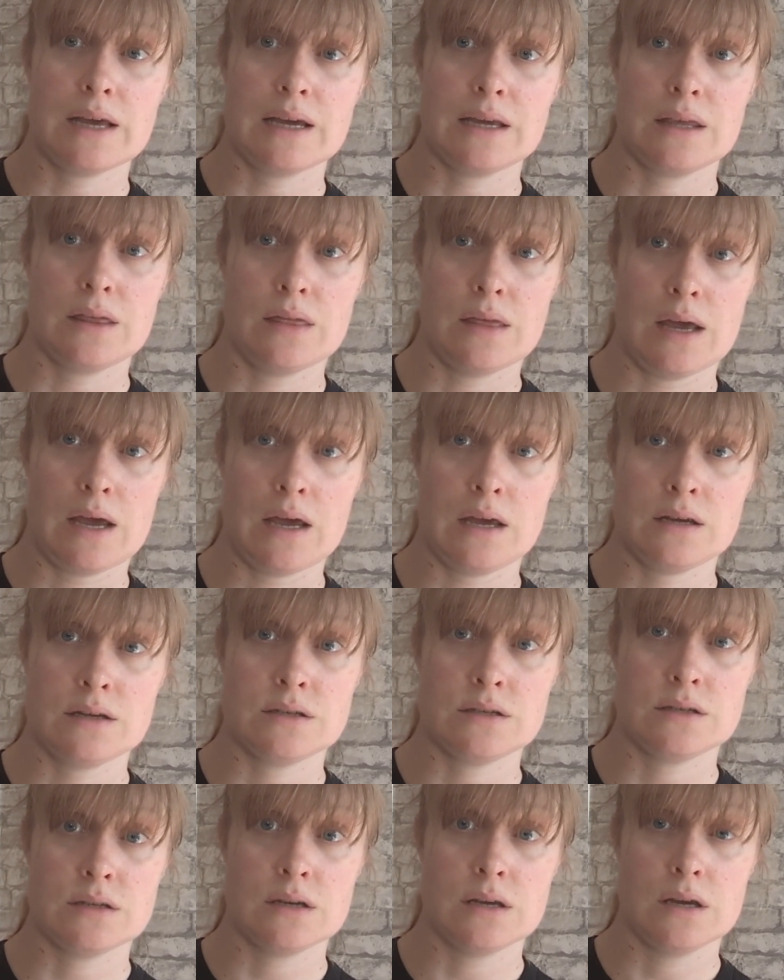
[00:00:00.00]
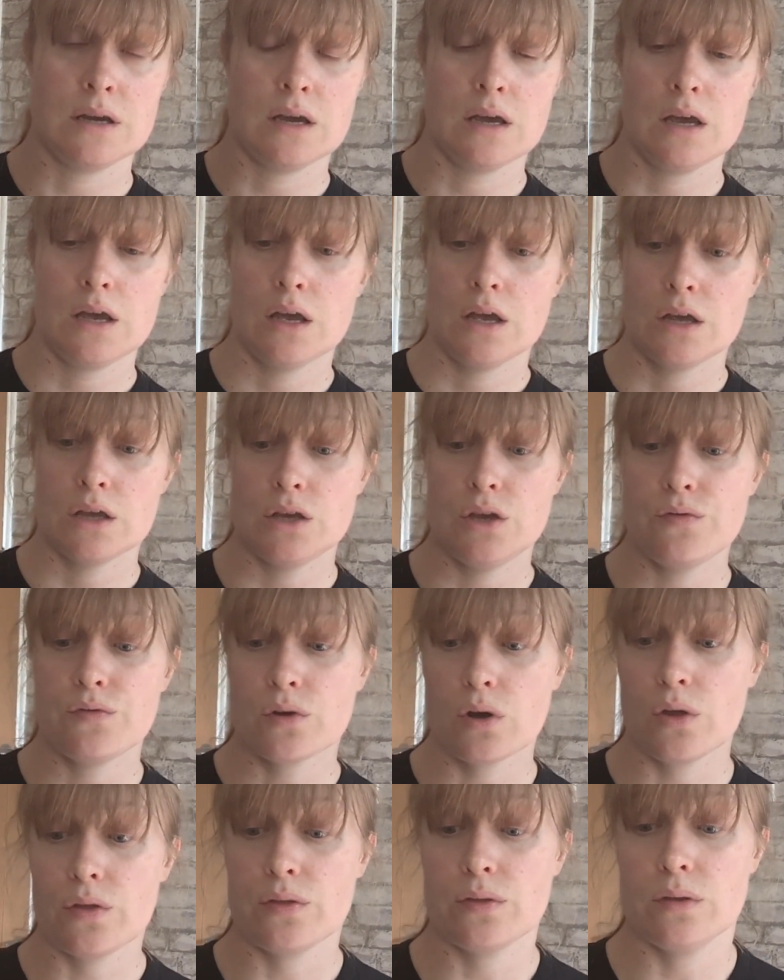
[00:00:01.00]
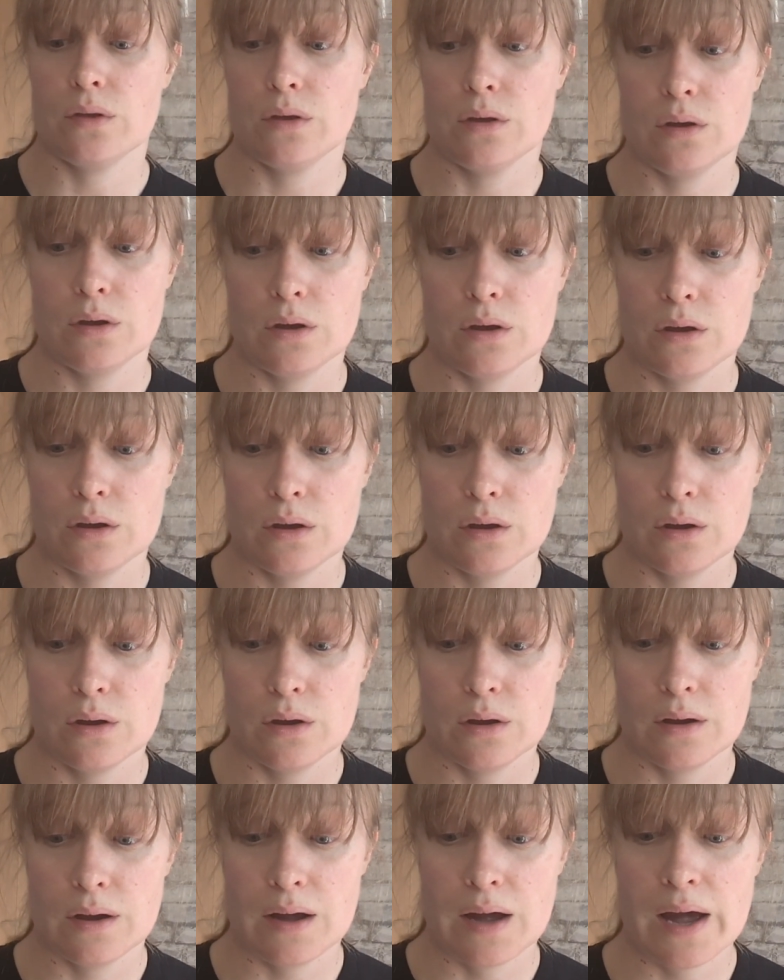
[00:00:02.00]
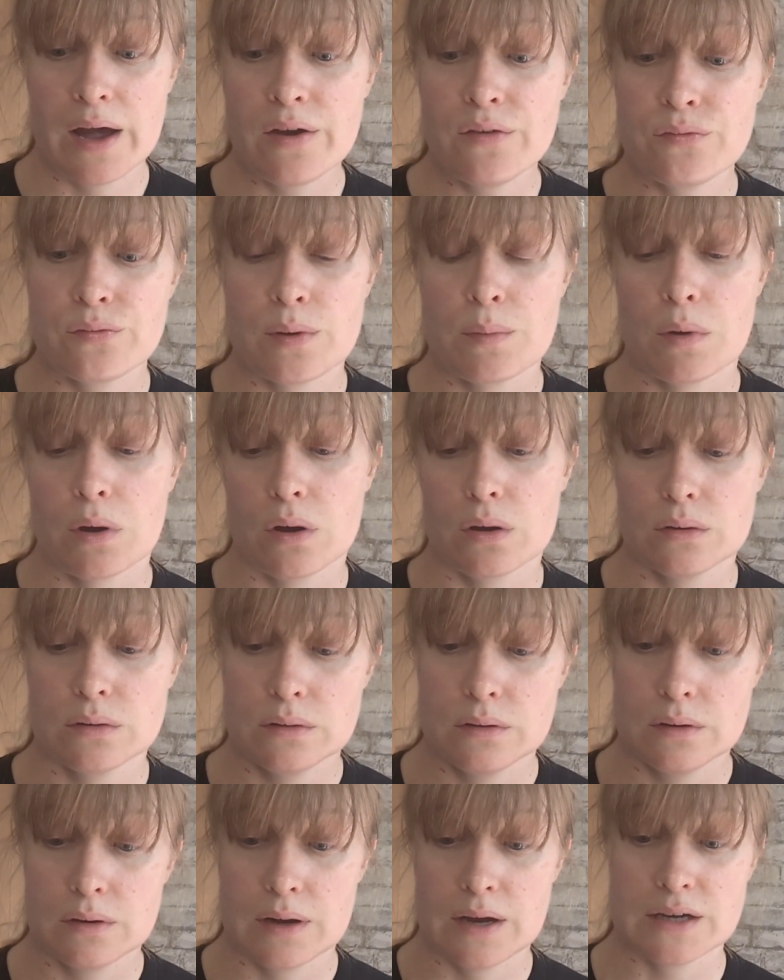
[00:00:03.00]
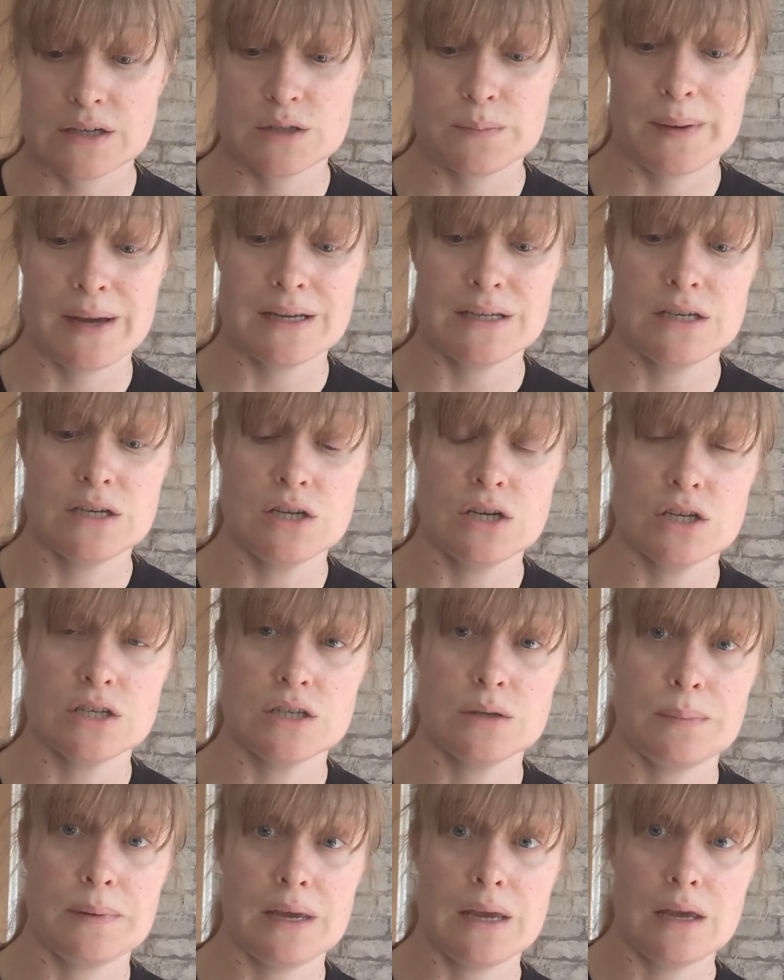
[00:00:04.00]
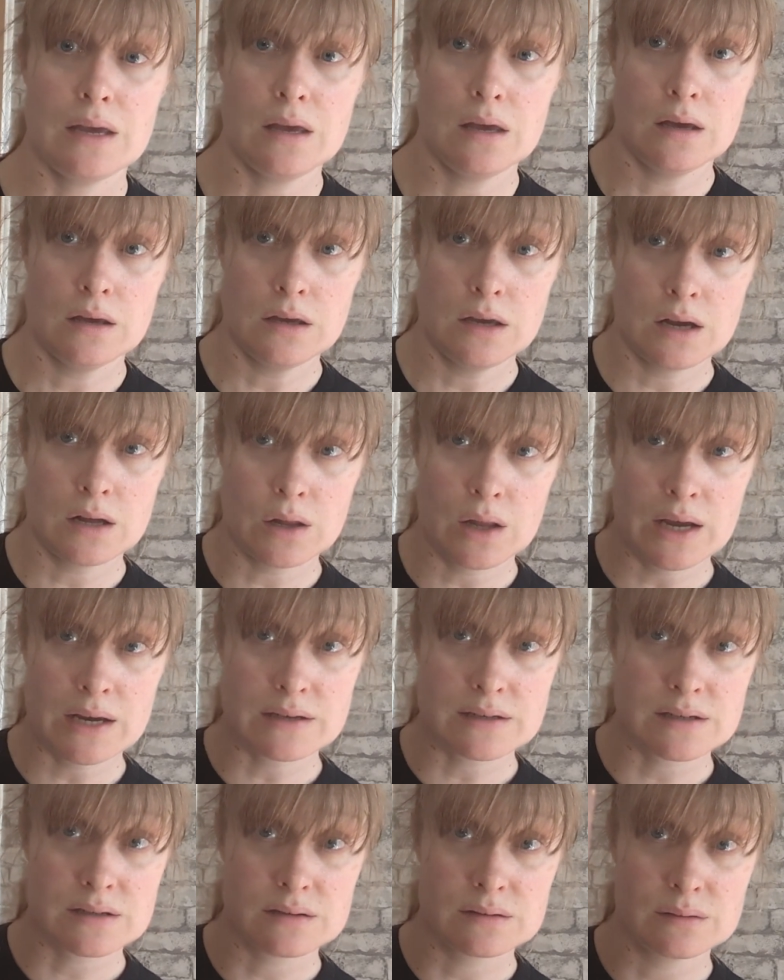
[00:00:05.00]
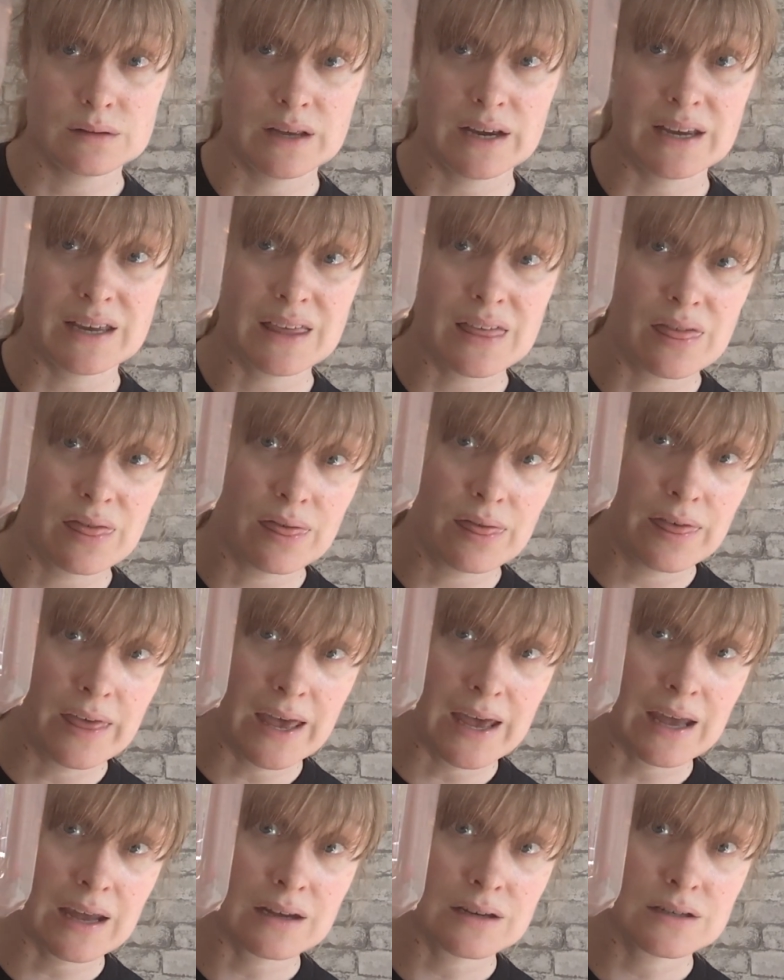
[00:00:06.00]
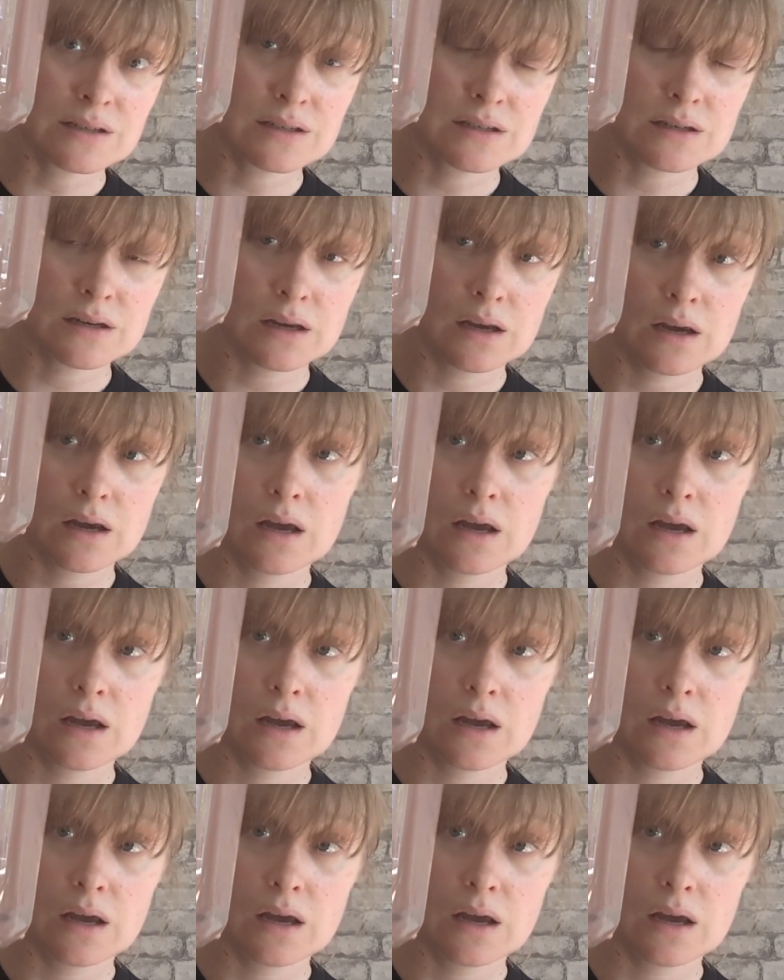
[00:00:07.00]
like this, you've got everyone expecting you to be your glass like this,